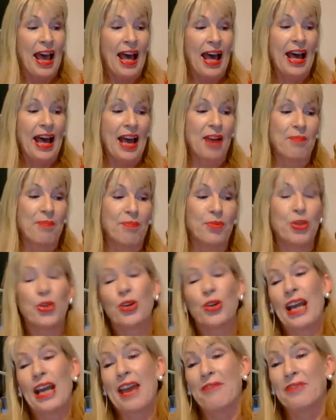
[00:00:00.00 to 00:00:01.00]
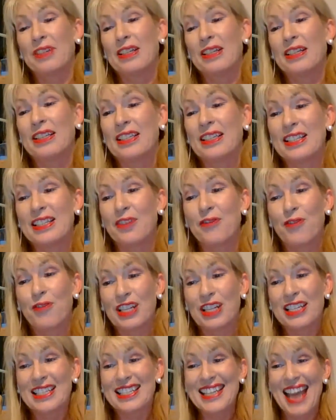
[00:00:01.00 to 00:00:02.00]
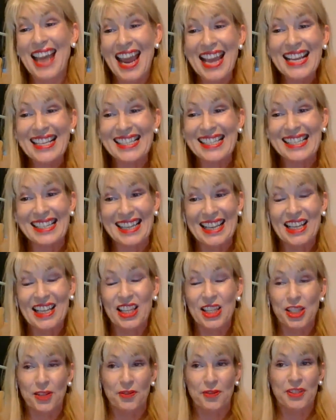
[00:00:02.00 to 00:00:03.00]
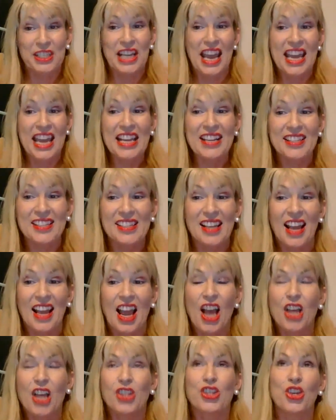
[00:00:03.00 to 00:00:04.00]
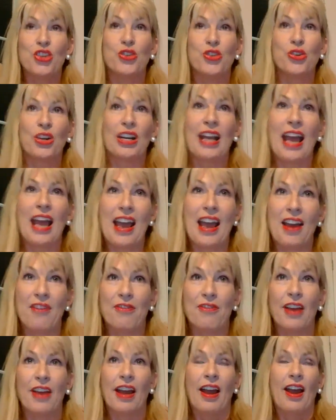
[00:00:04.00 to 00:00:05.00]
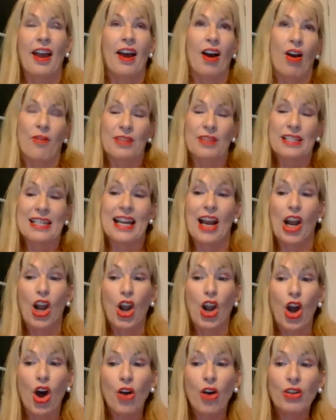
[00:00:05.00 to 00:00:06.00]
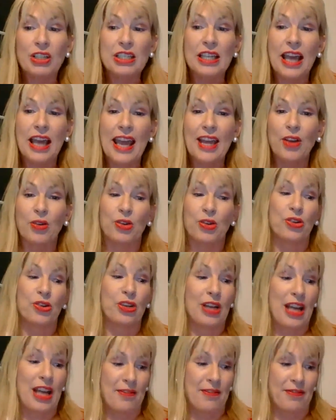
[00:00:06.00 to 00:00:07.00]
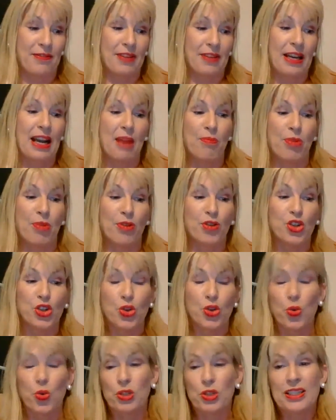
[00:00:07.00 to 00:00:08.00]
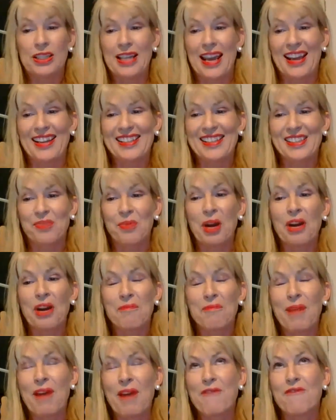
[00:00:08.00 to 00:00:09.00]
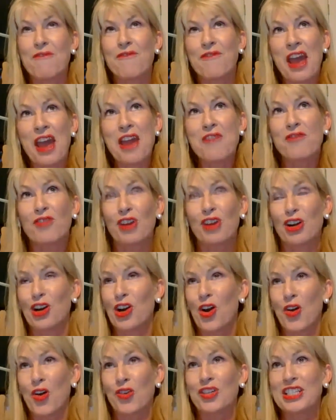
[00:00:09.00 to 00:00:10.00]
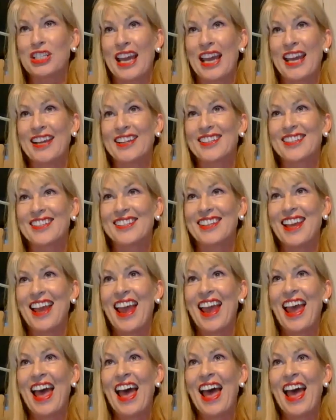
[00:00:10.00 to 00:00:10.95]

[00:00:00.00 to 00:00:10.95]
You can have different takes, lengths of takes. So you can have obviously a long take, or you can have a number of short takes. One of my favorite long takes